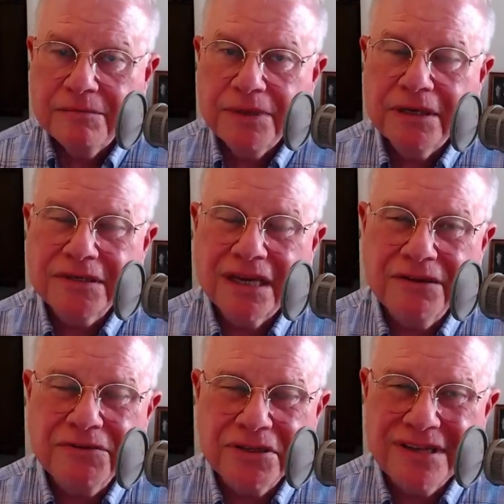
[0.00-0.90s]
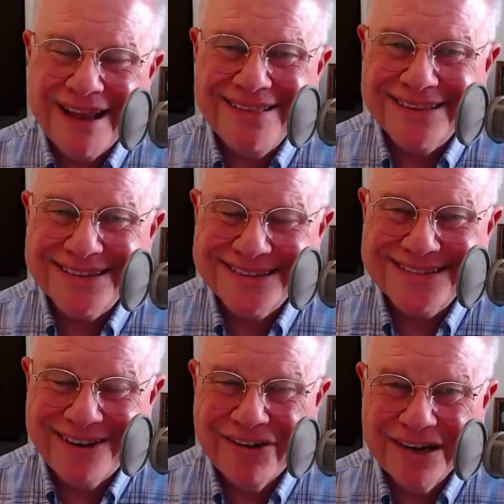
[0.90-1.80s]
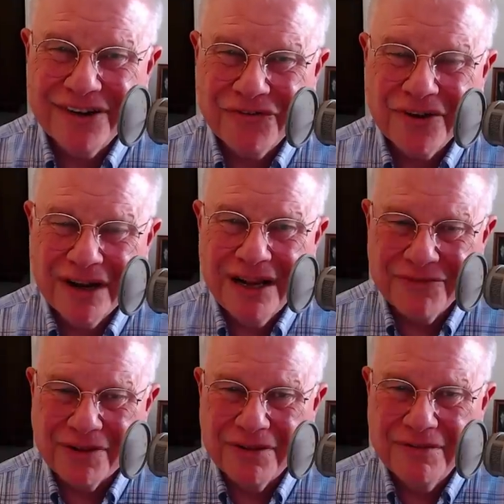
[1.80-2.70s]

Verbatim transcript: because I understand this on a different level.